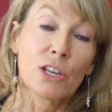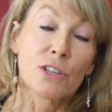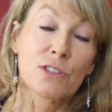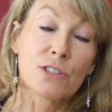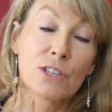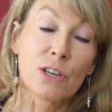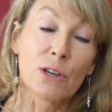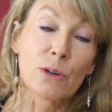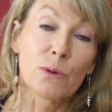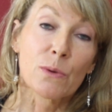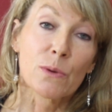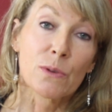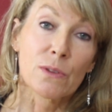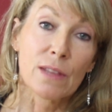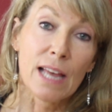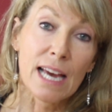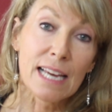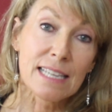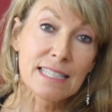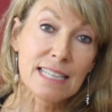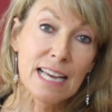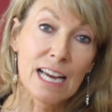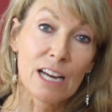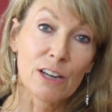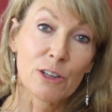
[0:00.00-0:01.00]
So
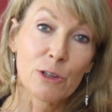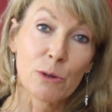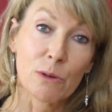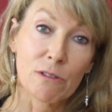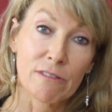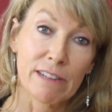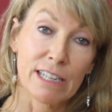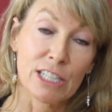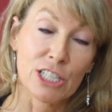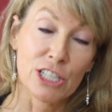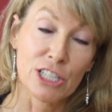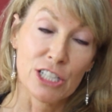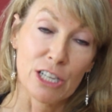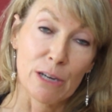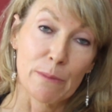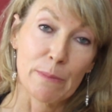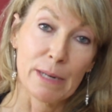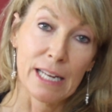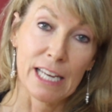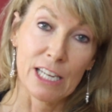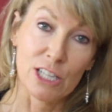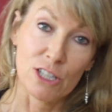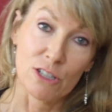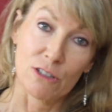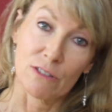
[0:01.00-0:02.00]
that's how you arrange a
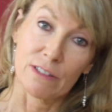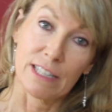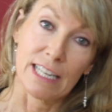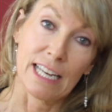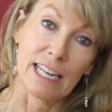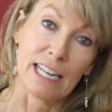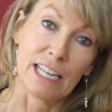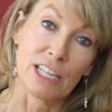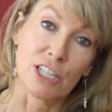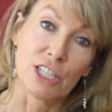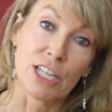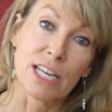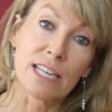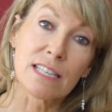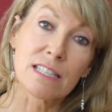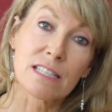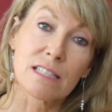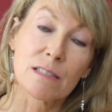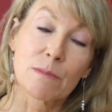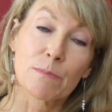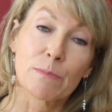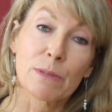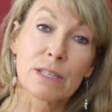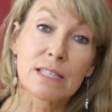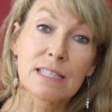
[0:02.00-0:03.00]
termination on the
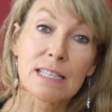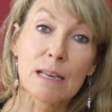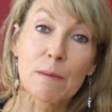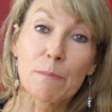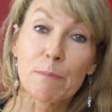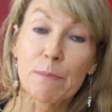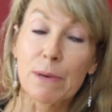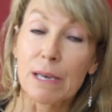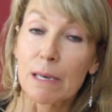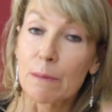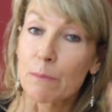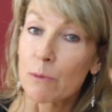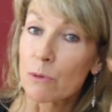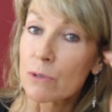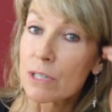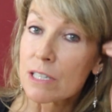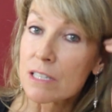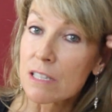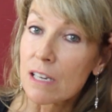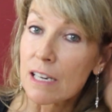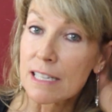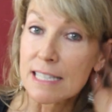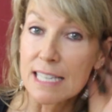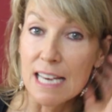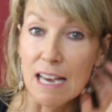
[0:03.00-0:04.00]
NHS, but some people
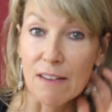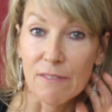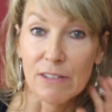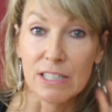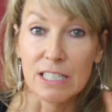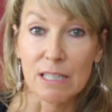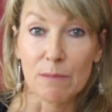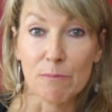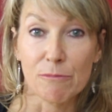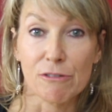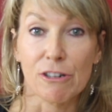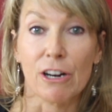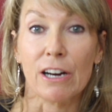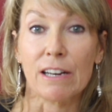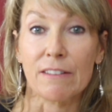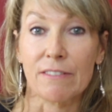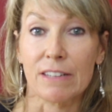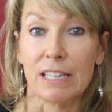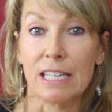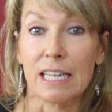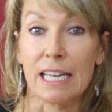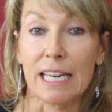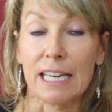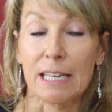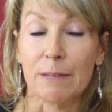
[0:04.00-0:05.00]
decide to have it done
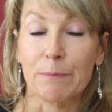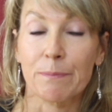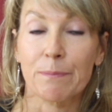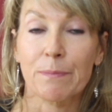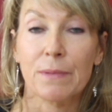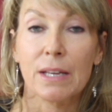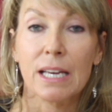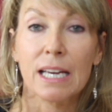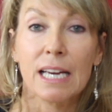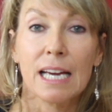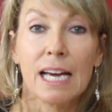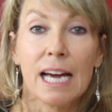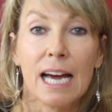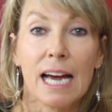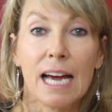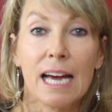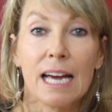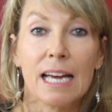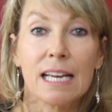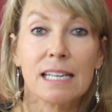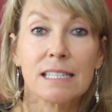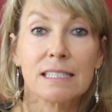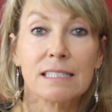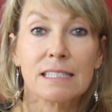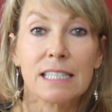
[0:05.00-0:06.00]
privately.
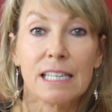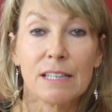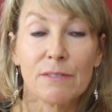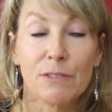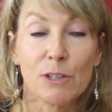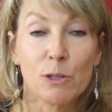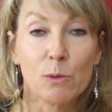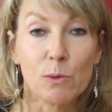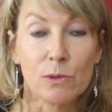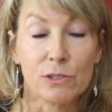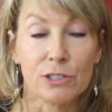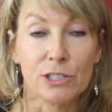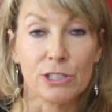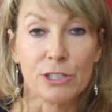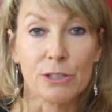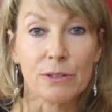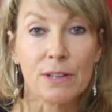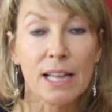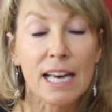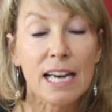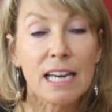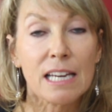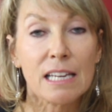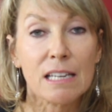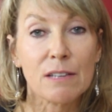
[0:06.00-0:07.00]
And if you want to do
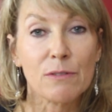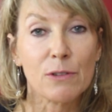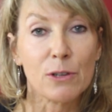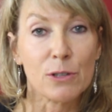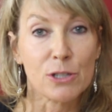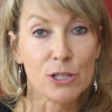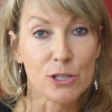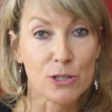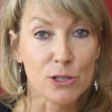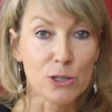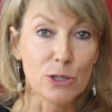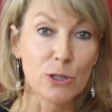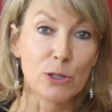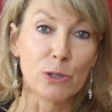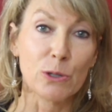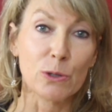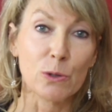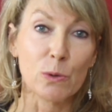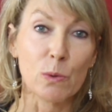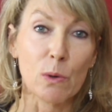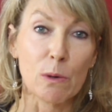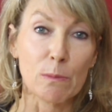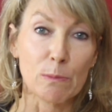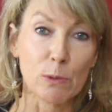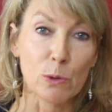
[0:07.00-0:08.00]
that, if you just
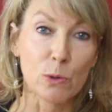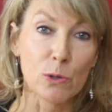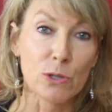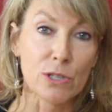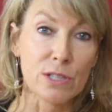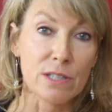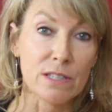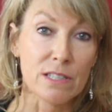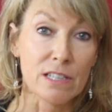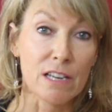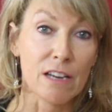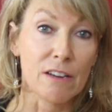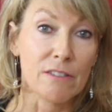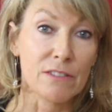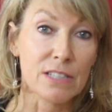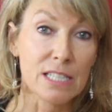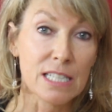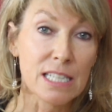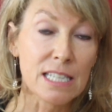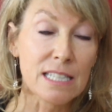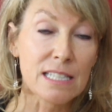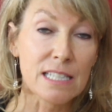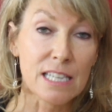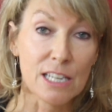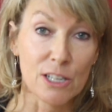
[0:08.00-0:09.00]
Google abortion
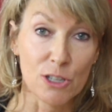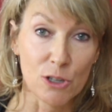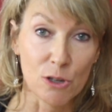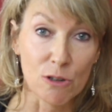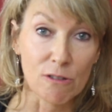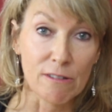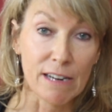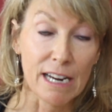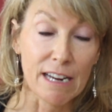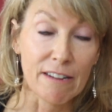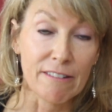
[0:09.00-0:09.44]
services in your